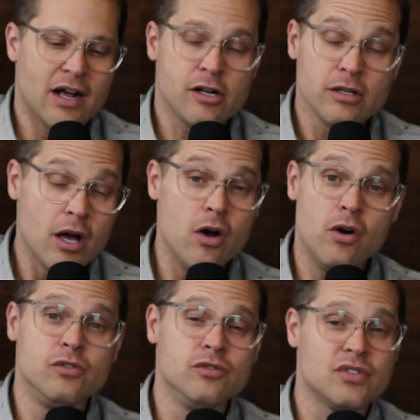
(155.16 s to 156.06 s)

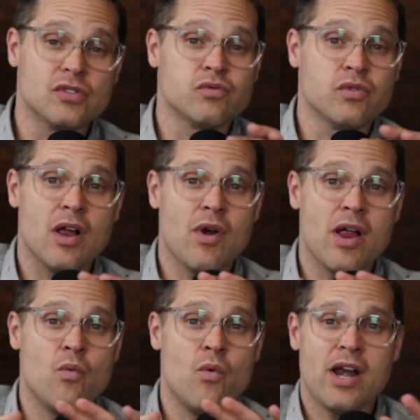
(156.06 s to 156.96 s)
clothes,
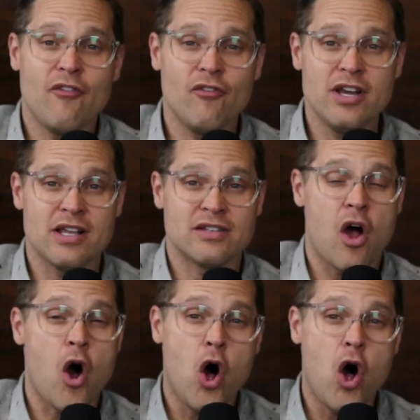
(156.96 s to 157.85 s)
right? Whatever it is,
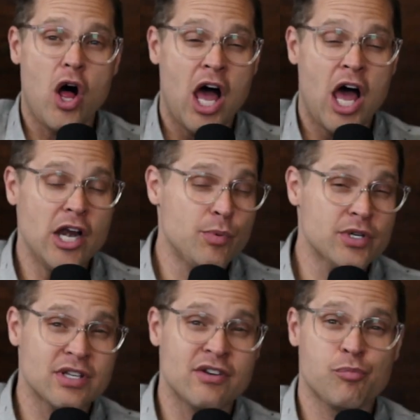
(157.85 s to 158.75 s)
all
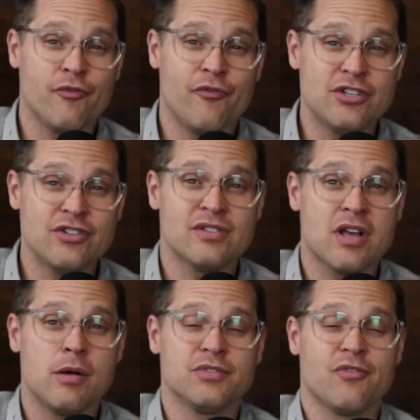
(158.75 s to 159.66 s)
100% of provisions
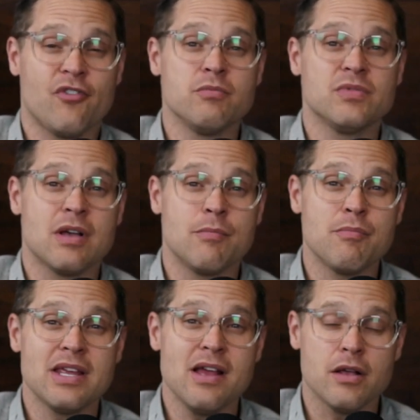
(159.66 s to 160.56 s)
comes from
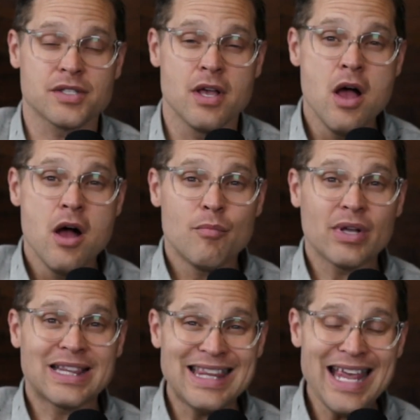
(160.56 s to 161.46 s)
somebody else.
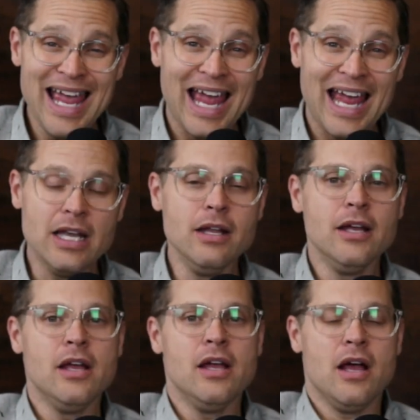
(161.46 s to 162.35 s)
But then
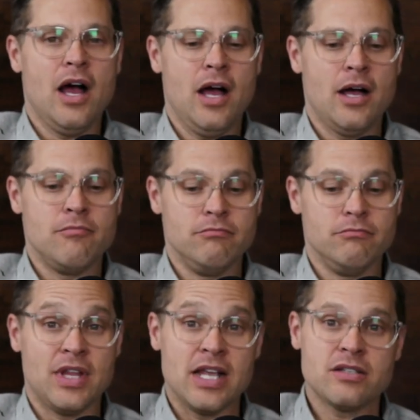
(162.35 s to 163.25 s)

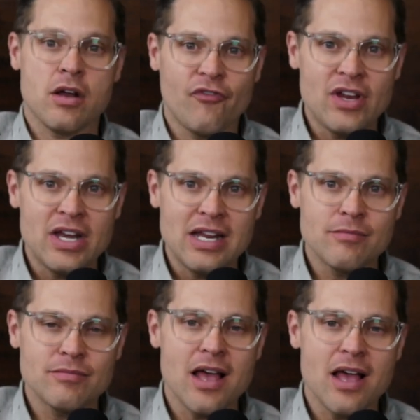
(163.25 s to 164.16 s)
they start feeding
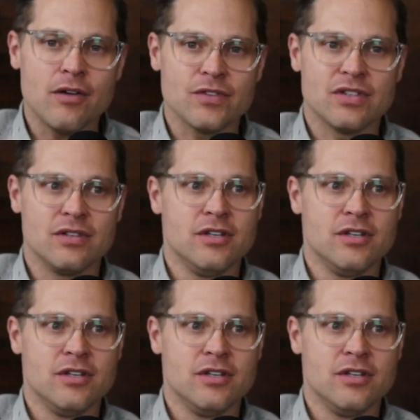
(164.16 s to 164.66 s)
themselves.